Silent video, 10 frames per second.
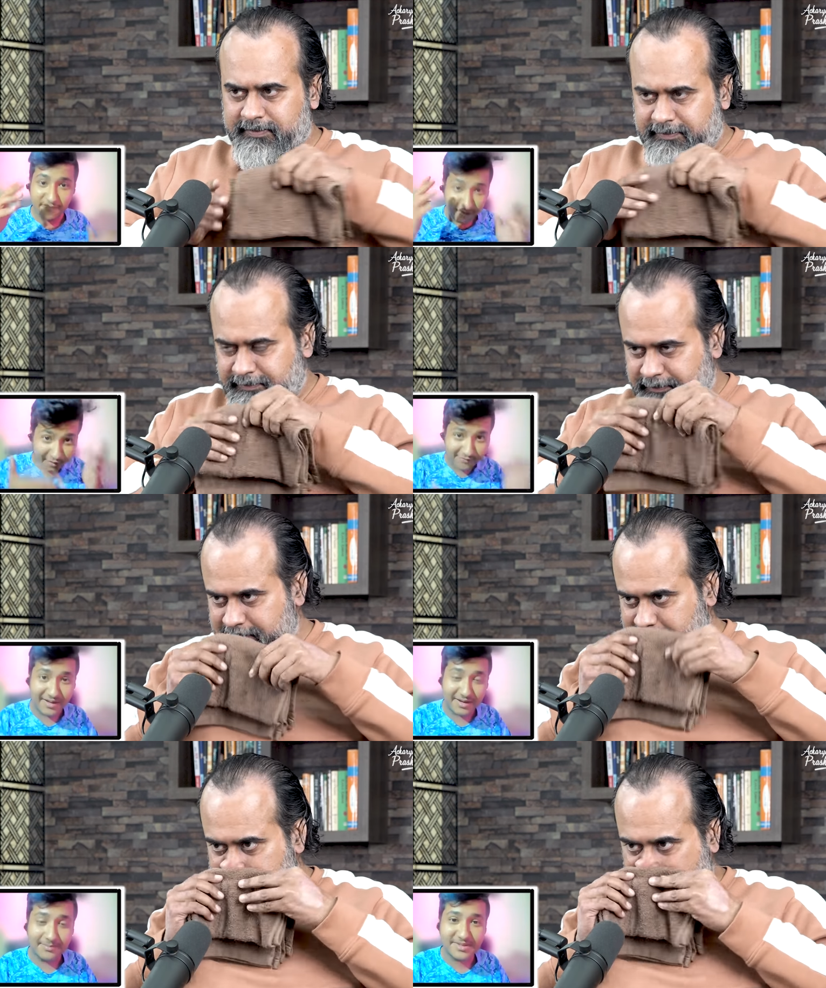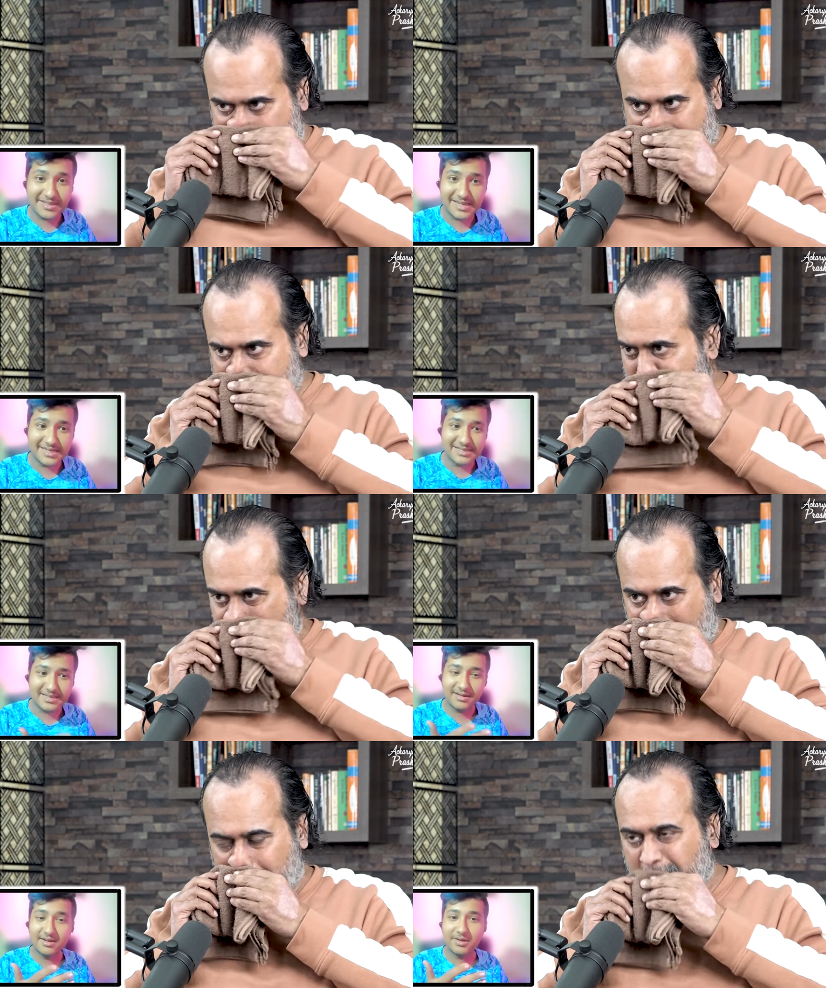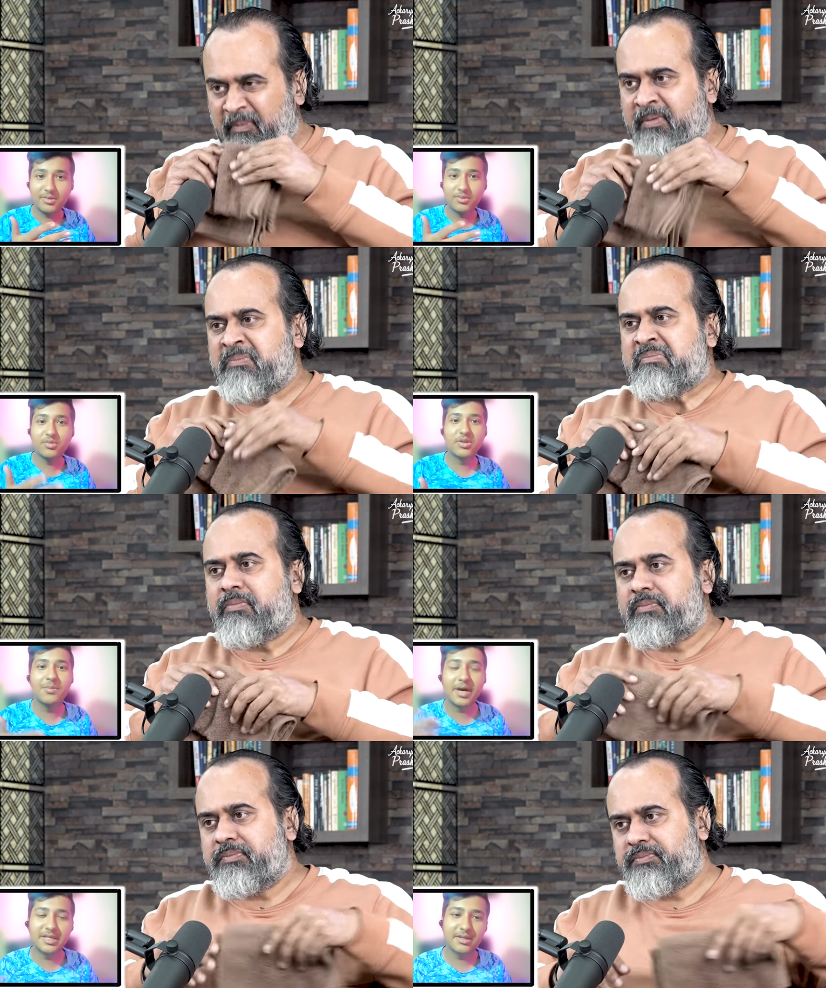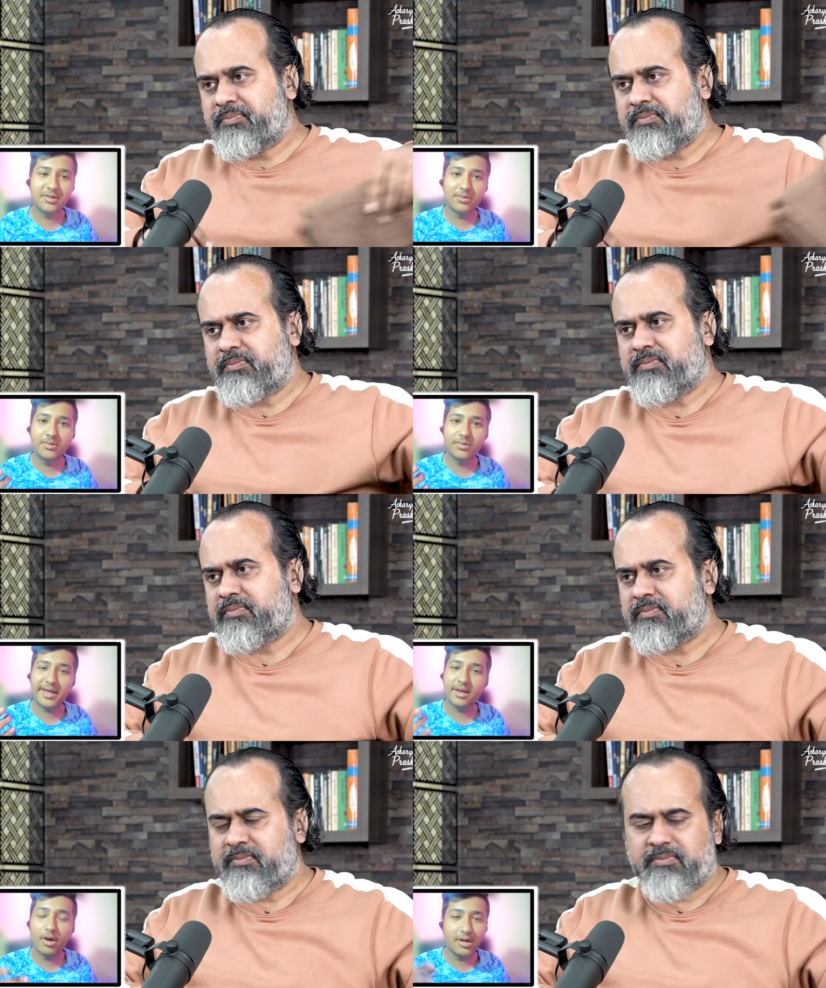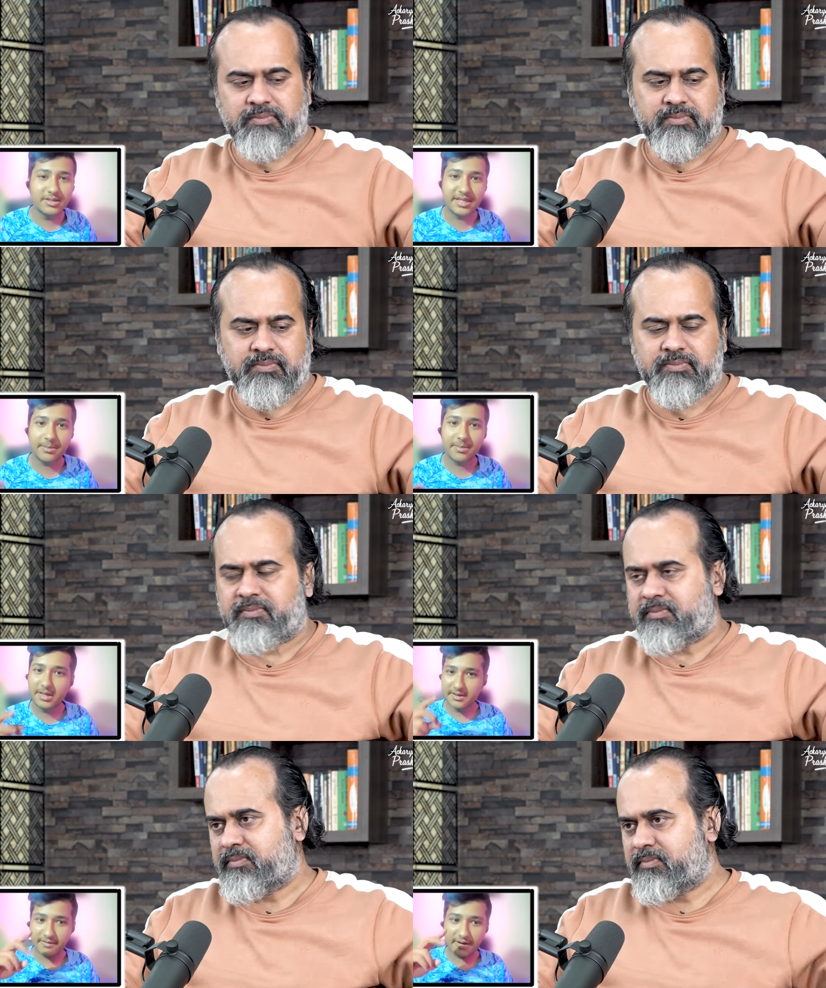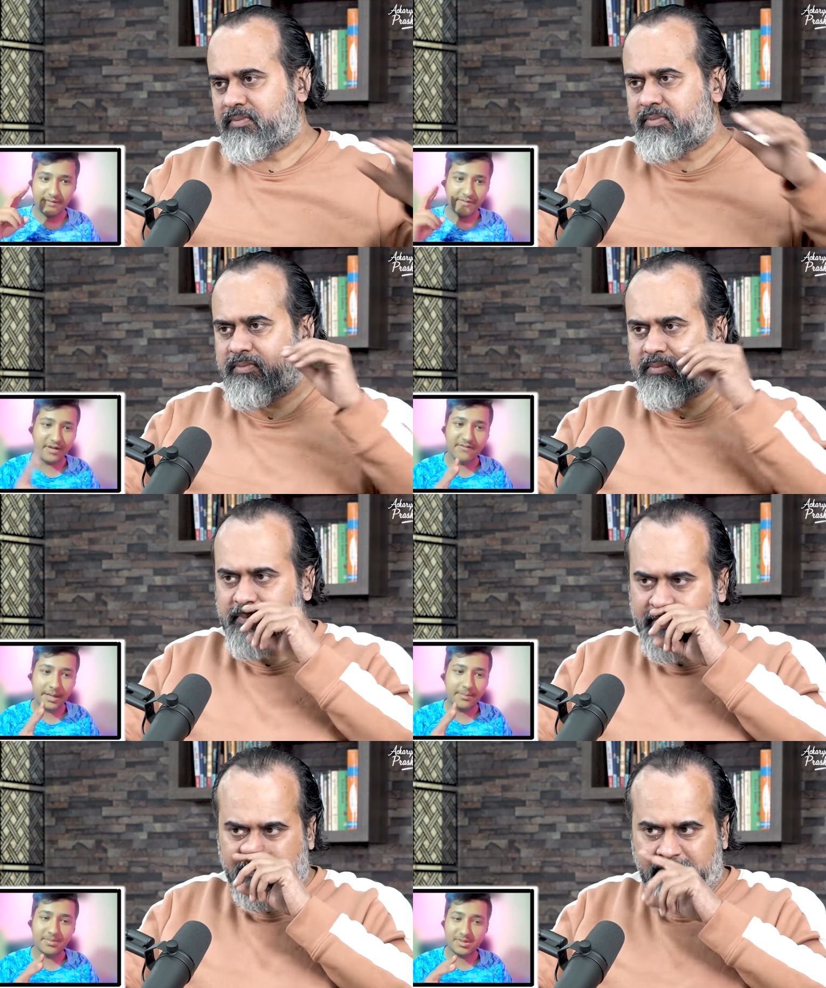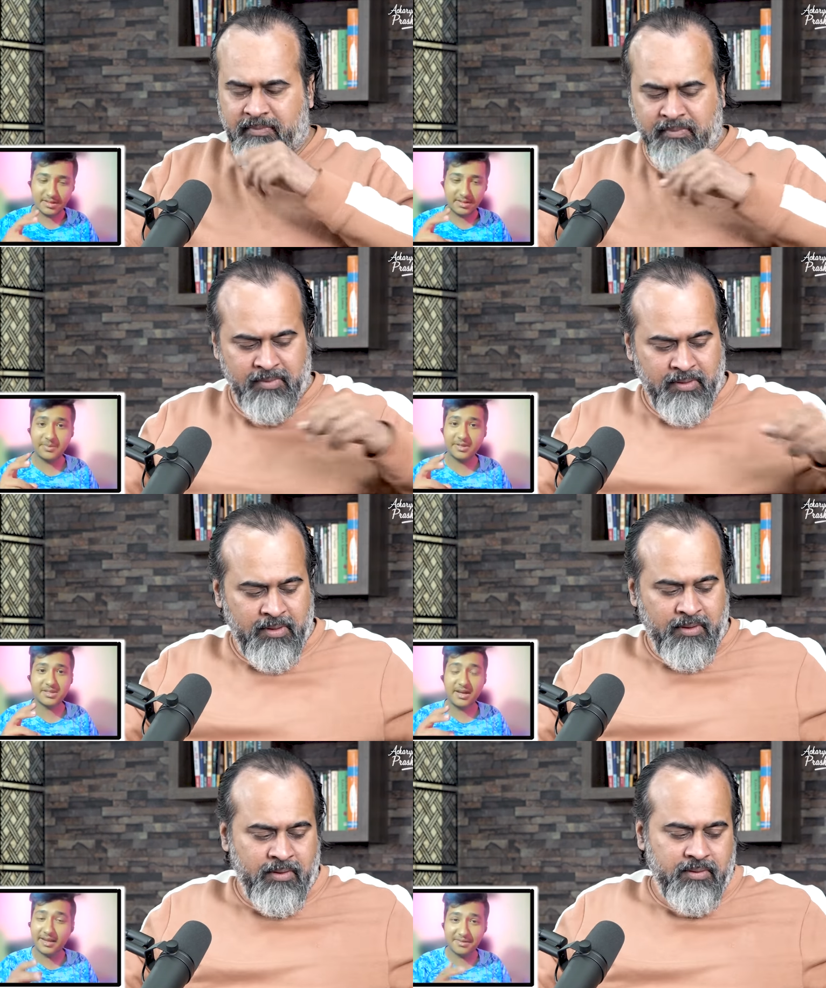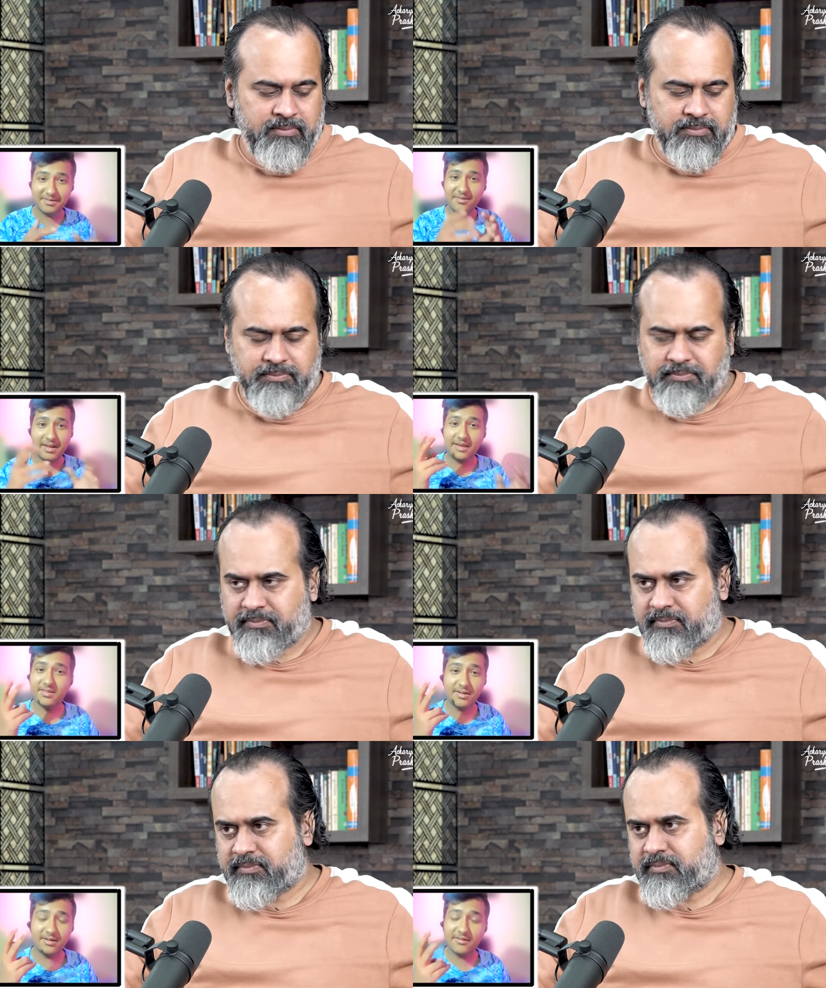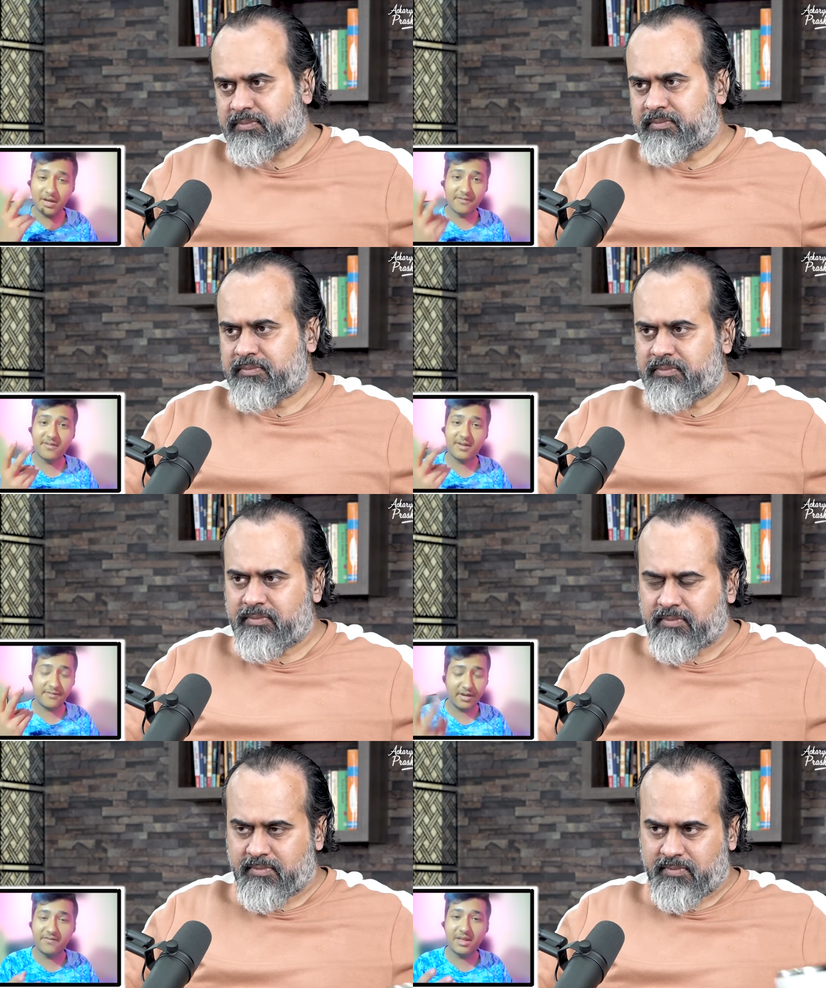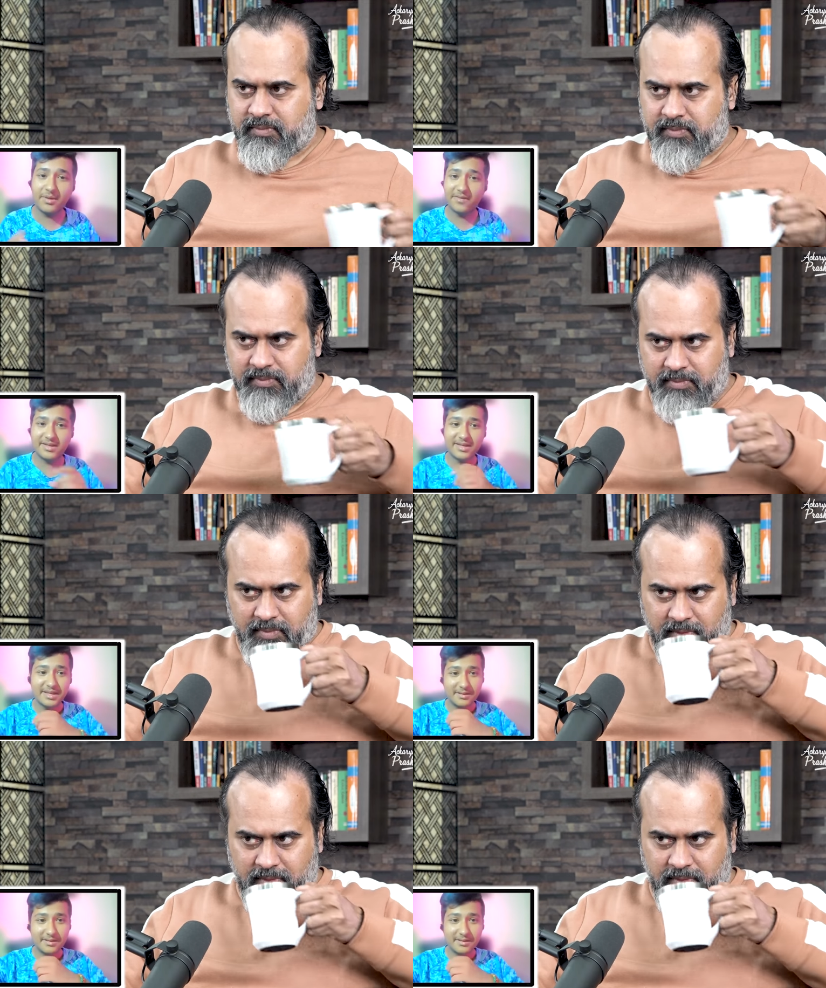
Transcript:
Speaker 1: one of them says uh, to do the bhajan to take god's name and one of them uh, press like like the one of like one of them even